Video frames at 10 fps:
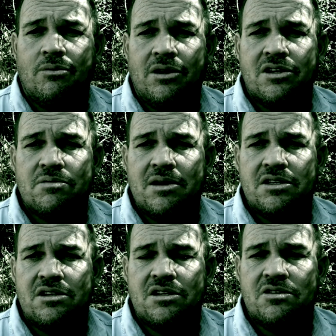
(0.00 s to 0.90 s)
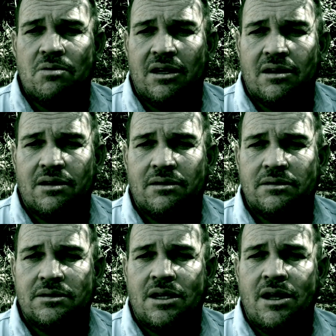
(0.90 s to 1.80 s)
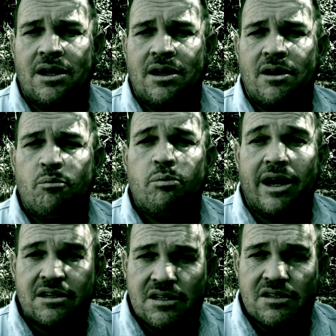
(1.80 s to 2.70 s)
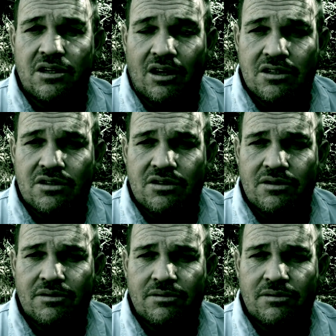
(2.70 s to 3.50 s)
this message this week. Practice lots.